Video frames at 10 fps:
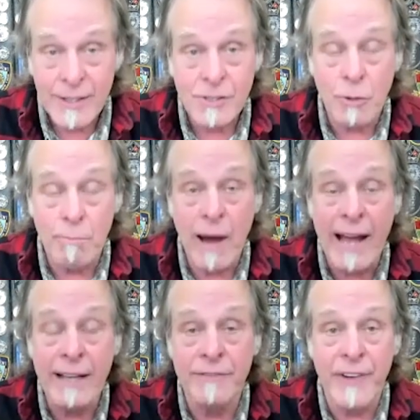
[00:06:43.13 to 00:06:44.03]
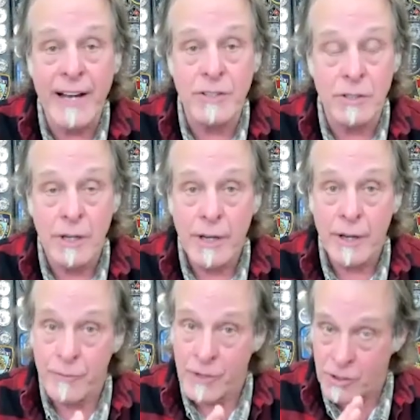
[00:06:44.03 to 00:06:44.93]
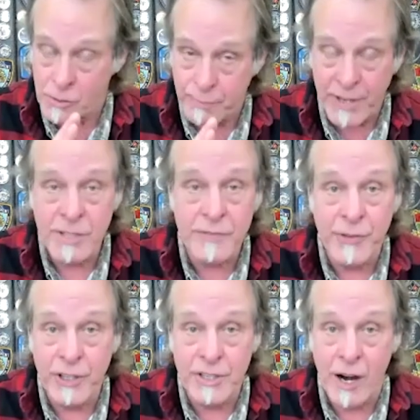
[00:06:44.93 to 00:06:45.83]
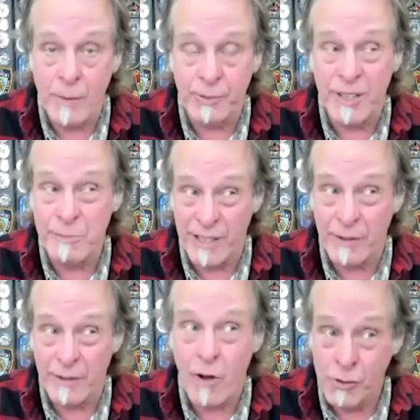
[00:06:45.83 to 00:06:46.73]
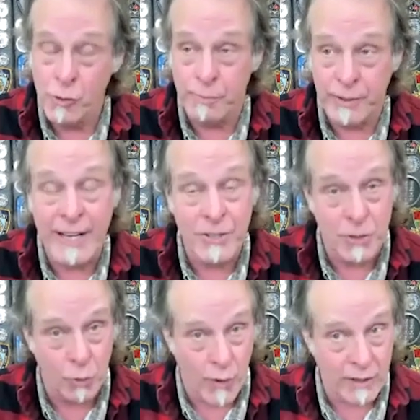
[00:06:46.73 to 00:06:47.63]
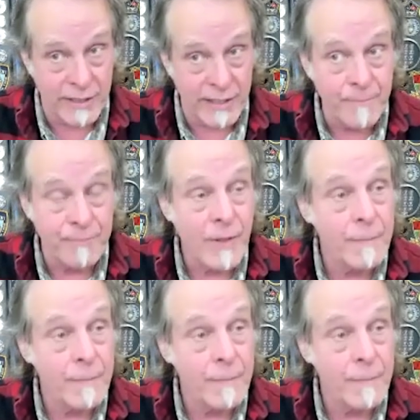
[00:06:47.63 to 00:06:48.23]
So my advice, especially for guitar playing, but it also applies to welding,